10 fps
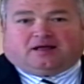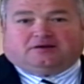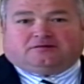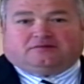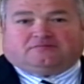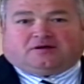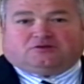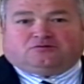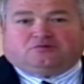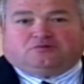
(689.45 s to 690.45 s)
and I'd like
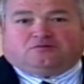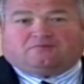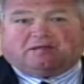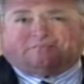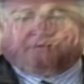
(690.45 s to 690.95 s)
to invite you and your